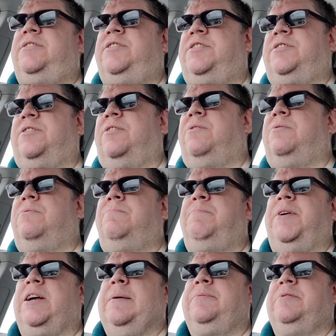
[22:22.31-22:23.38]
Just go
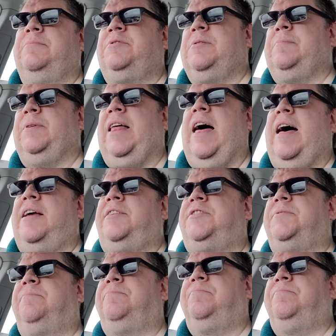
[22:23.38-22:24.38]
pick up some supplies.